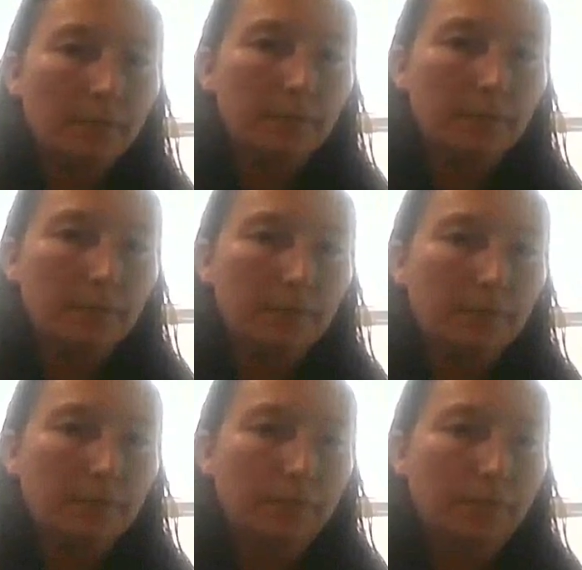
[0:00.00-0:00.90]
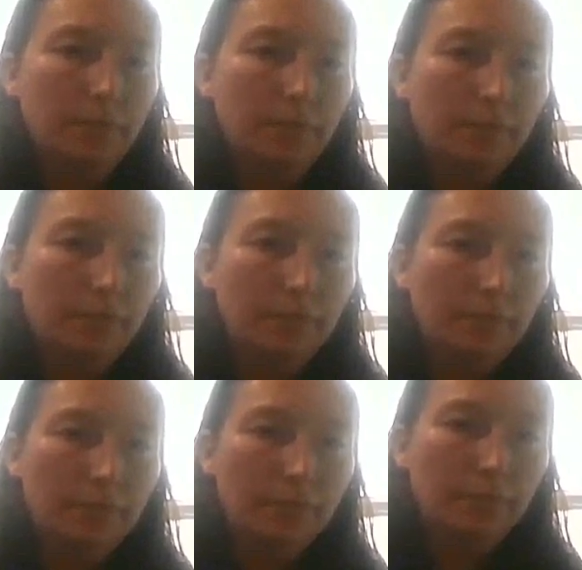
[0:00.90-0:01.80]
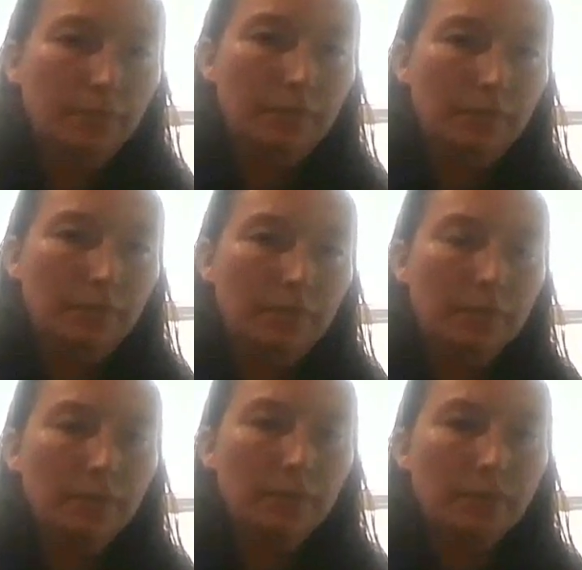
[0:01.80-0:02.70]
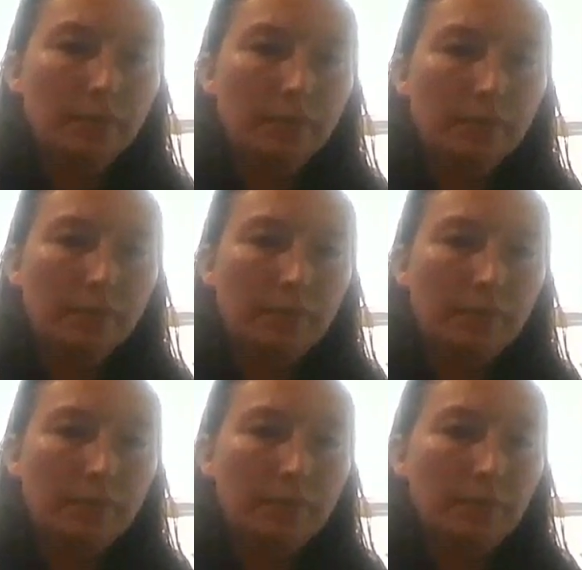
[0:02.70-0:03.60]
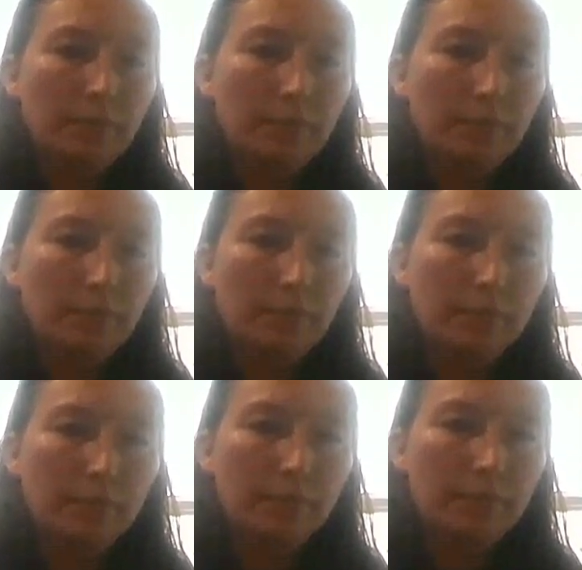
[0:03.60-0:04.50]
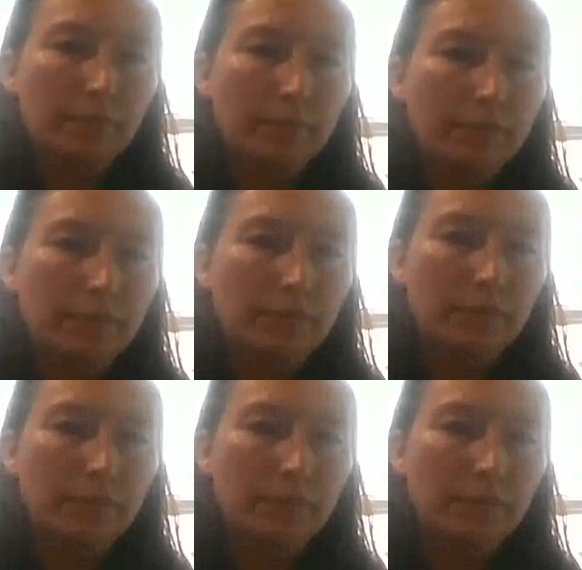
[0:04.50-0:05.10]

(silent)